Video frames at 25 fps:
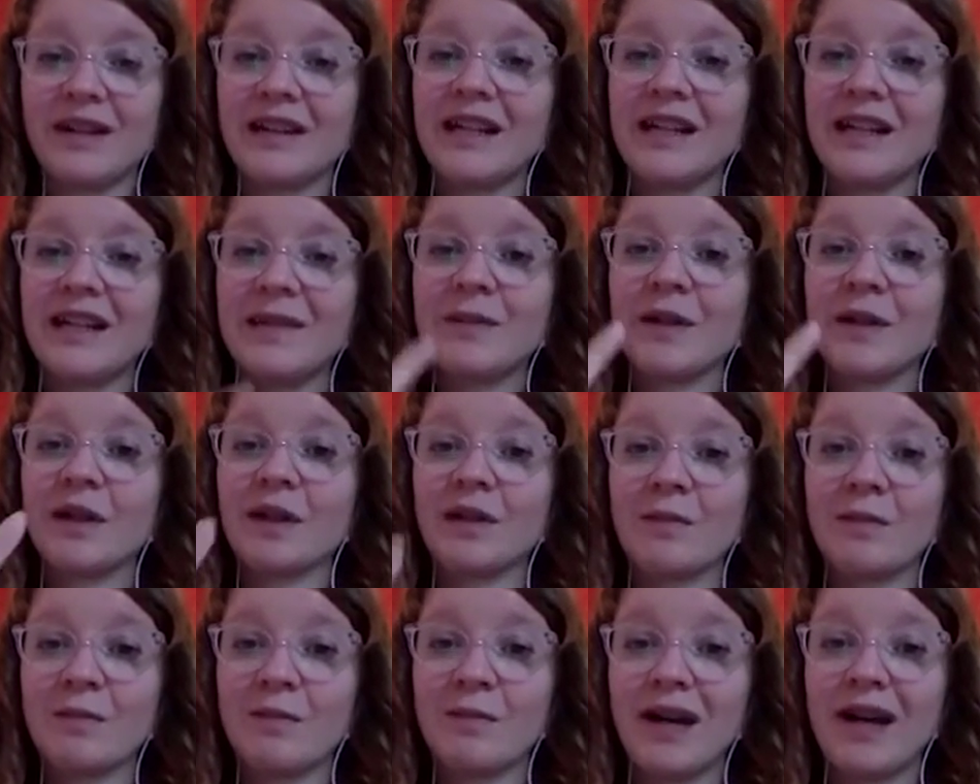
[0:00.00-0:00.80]
I email
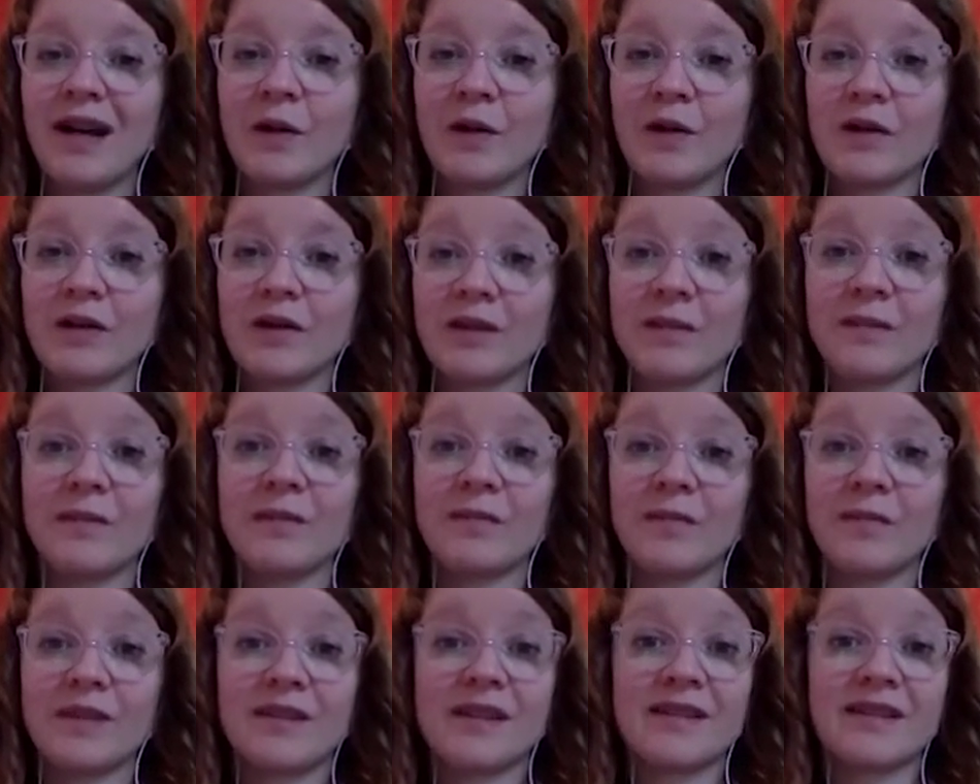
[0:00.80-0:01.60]
them back with some,
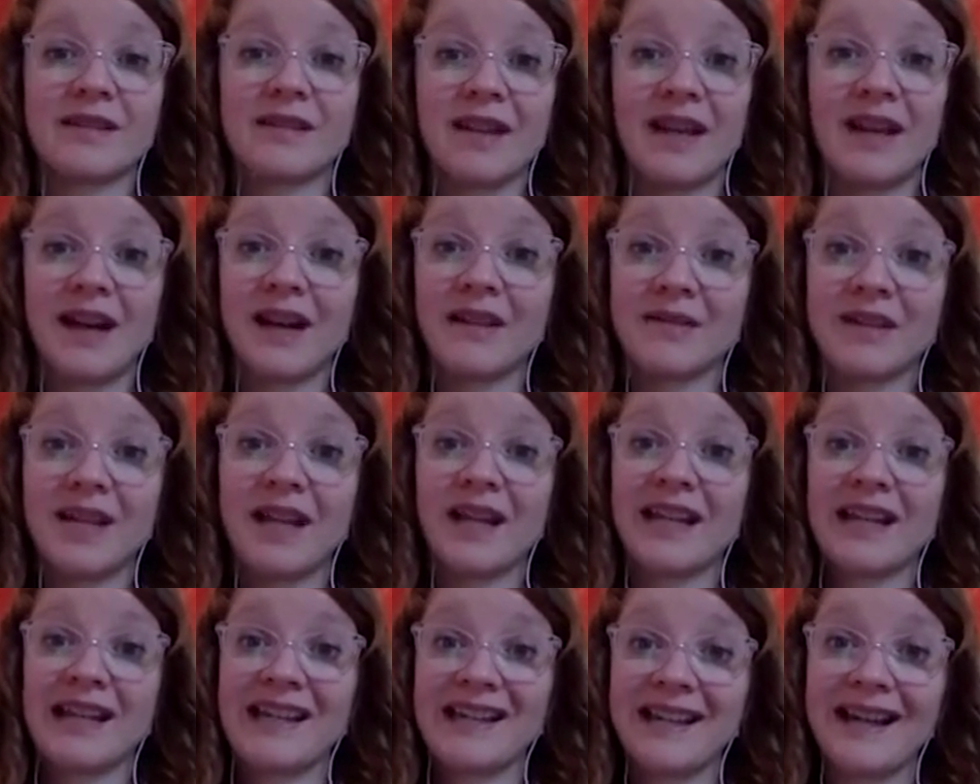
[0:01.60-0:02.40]
I've
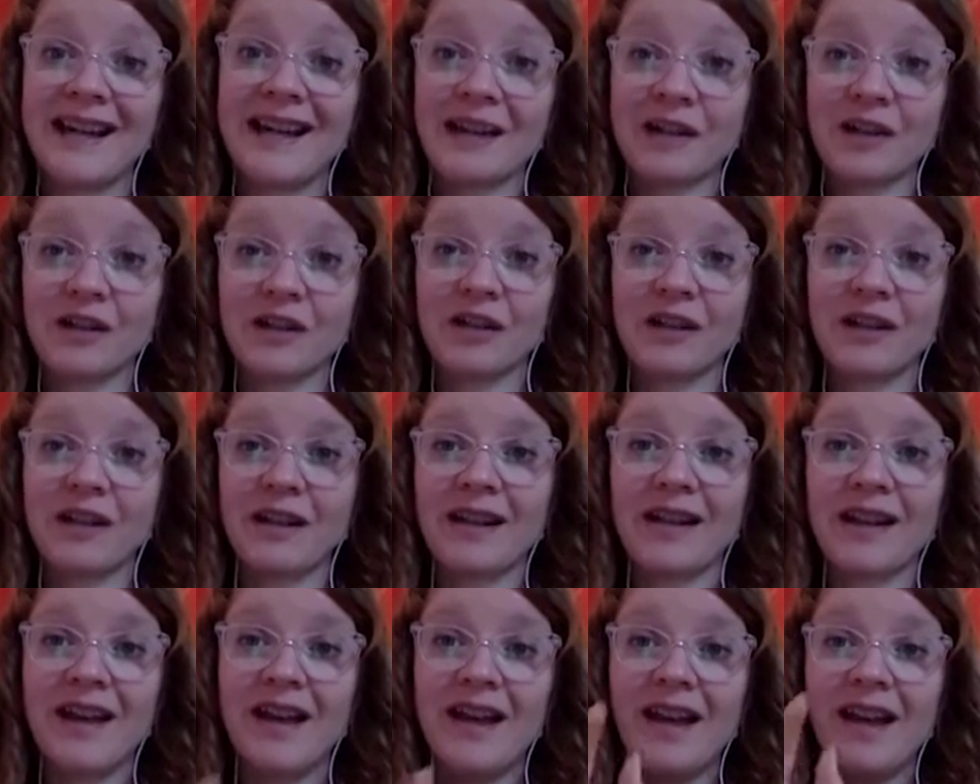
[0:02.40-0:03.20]
taken an action,